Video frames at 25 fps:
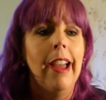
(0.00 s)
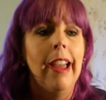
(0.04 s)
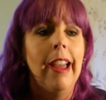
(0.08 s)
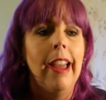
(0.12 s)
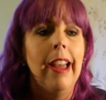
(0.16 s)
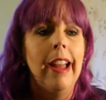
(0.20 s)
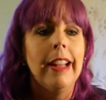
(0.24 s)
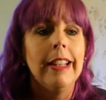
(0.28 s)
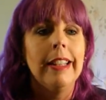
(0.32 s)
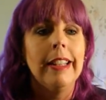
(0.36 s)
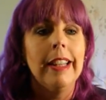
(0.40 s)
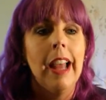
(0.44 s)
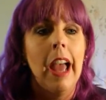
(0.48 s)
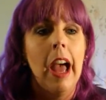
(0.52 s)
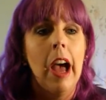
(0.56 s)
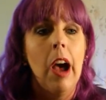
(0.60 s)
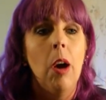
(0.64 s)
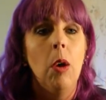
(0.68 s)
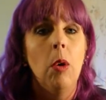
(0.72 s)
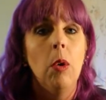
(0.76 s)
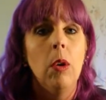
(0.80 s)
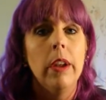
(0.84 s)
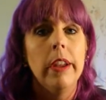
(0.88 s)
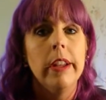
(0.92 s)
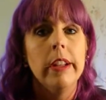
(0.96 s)
and
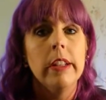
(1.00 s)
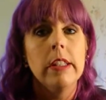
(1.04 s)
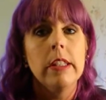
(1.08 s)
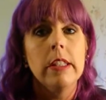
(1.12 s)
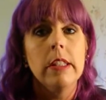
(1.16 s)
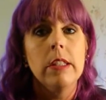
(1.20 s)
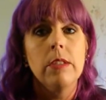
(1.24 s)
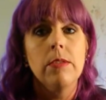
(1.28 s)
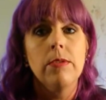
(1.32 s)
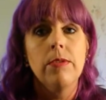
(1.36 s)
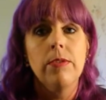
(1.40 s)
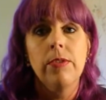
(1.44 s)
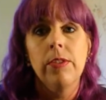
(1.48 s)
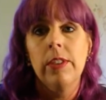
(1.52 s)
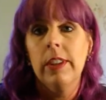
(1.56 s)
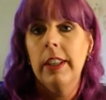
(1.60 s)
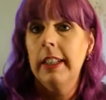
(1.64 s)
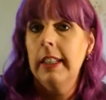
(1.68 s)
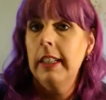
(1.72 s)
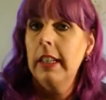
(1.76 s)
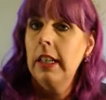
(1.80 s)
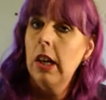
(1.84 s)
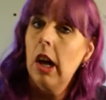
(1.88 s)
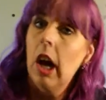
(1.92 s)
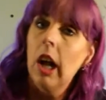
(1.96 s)
now it's
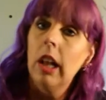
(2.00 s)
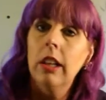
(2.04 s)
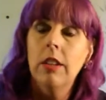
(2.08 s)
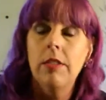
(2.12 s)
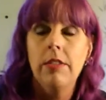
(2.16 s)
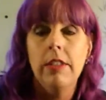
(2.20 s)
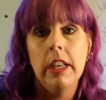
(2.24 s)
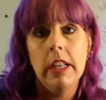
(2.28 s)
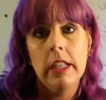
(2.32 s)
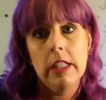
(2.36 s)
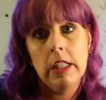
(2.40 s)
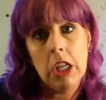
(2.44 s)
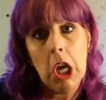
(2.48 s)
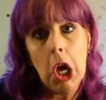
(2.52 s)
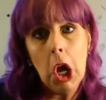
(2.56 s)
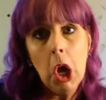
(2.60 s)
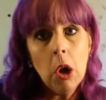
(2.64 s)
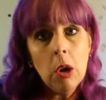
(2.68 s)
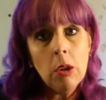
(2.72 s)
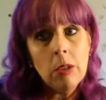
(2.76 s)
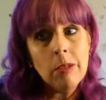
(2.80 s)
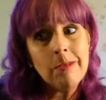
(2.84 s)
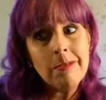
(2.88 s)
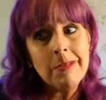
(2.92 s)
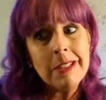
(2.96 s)
flooding all of these
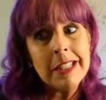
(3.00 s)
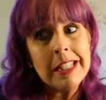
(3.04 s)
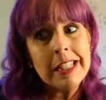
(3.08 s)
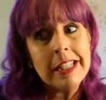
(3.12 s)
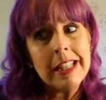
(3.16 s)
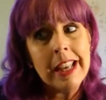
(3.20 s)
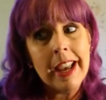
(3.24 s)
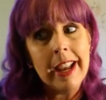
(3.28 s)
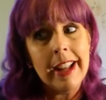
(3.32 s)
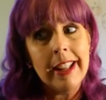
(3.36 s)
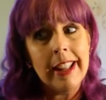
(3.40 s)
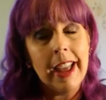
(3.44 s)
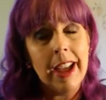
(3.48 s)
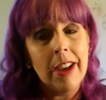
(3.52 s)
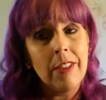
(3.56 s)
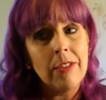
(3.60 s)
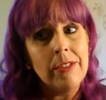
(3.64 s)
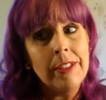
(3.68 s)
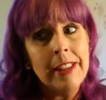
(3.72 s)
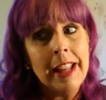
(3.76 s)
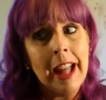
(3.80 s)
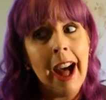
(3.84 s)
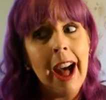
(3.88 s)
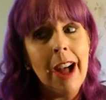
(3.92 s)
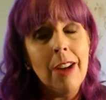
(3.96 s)
homes that have
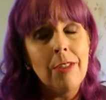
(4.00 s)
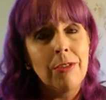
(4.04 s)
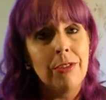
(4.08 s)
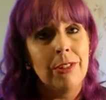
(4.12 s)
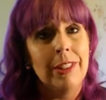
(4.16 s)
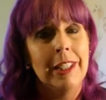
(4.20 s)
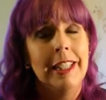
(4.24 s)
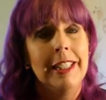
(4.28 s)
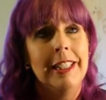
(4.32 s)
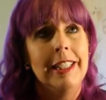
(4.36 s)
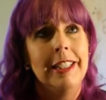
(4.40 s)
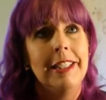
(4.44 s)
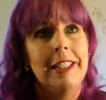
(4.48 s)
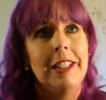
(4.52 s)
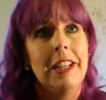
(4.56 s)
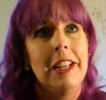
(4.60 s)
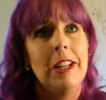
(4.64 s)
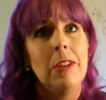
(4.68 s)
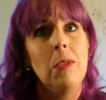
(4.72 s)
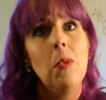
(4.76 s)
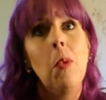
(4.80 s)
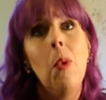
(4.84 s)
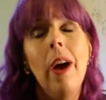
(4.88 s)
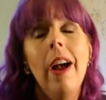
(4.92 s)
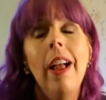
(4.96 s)
not flooded
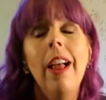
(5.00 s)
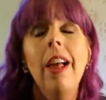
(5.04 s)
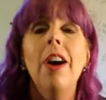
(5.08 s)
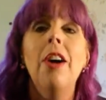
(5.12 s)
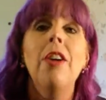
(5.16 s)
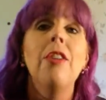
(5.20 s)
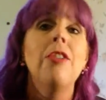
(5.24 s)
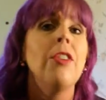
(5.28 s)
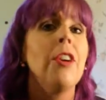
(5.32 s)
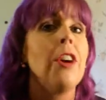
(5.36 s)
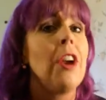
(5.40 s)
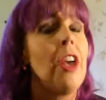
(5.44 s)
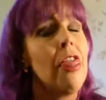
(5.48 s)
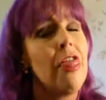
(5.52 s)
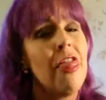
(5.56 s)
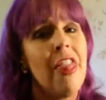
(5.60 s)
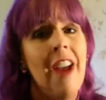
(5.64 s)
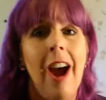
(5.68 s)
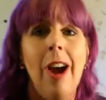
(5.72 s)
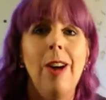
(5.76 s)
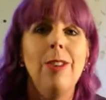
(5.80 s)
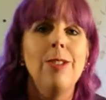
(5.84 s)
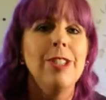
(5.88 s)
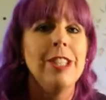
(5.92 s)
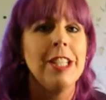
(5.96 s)
in well over
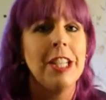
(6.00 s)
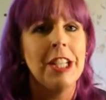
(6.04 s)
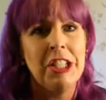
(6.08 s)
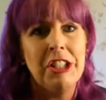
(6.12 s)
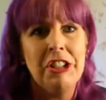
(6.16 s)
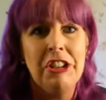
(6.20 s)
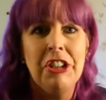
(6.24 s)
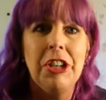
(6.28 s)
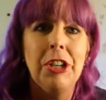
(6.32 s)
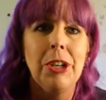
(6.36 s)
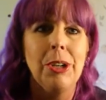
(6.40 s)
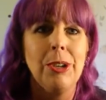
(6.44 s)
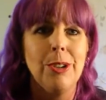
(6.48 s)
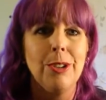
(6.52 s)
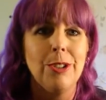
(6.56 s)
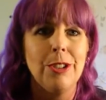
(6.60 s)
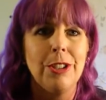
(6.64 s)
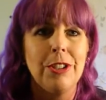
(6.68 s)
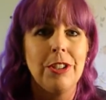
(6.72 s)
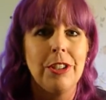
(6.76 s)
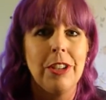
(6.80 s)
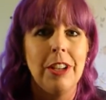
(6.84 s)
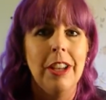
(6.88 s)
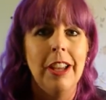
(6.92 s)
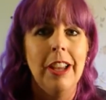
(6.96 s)
1,000 years,
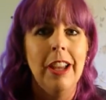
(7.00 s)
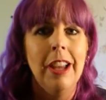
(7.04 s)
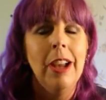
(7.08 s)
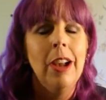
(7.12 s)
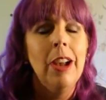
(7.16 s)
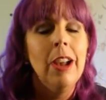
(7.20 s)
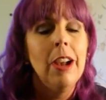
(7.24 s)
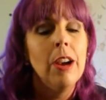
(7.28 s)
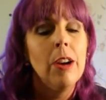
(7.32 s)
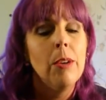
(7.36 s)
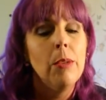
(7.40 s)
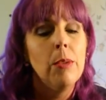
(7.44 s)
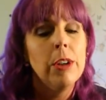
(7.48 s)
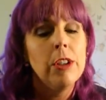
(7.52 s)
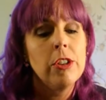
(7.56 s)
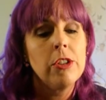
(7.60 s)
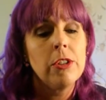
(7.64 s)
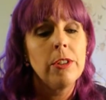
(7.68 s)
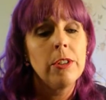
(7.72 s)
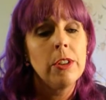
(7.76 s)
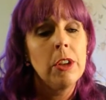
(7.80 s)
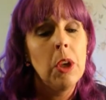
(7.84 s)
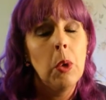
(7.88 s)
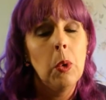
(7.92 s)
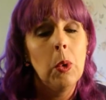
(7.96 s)
which
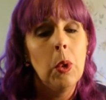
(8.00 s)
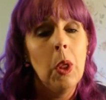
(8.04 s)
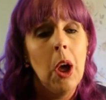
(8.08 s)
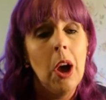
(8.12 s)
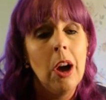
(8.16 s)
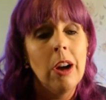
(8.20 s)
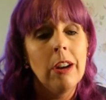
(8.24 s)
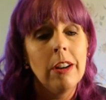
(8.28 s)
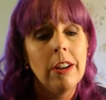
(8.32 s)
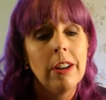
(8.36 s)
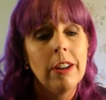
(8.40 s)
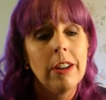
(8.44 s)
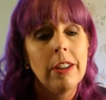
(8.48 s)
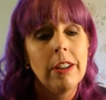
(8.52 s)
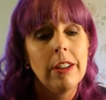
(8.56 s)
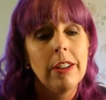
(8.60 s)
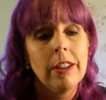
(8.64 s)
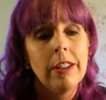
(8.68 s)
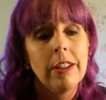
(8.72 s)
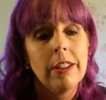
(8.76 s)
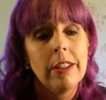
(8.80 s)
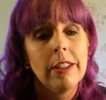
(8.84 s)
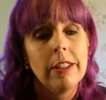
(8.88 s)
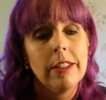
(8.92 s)
are no longer